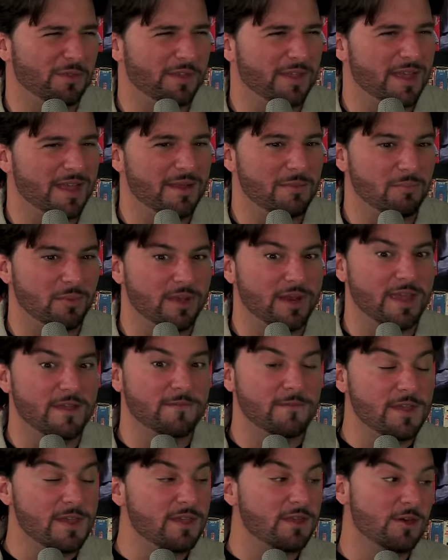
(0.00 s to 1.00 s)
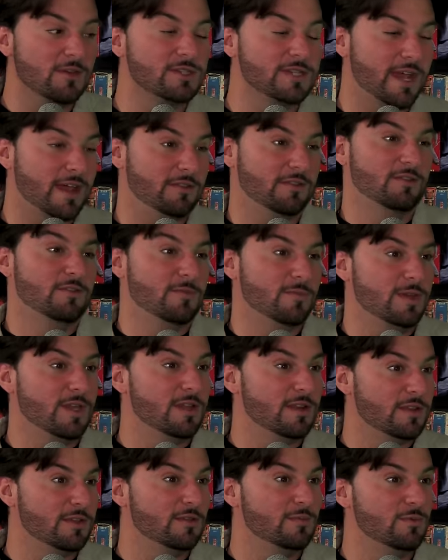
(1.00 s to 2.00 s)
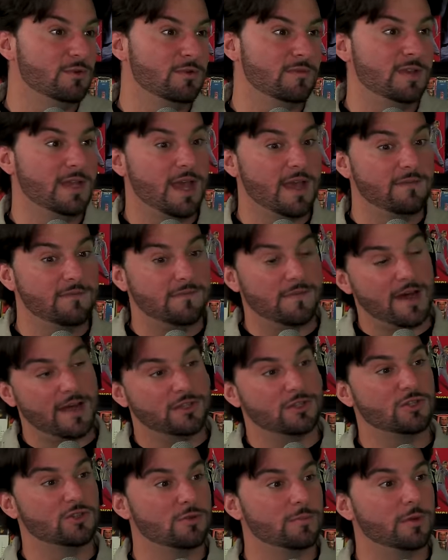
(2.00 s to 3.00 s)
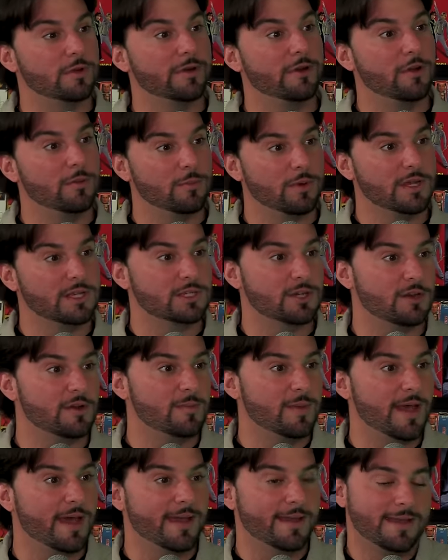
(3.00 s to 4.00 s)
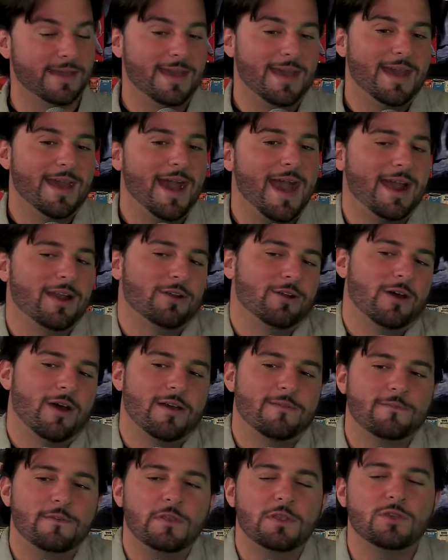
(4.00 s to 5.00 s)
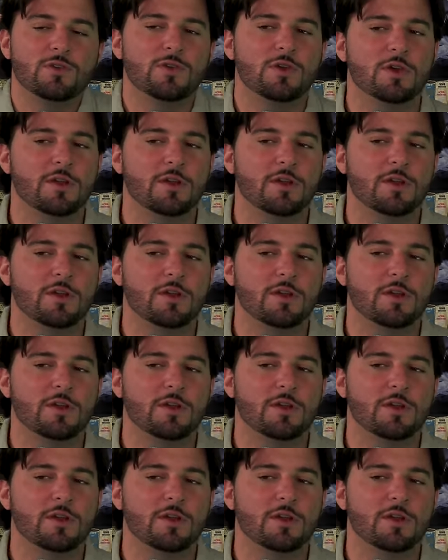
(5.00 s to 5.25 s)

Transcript: thing, but if he goes out there at the beginning of the movie and finds Supergirl and brings her back, I don't know. I feel like you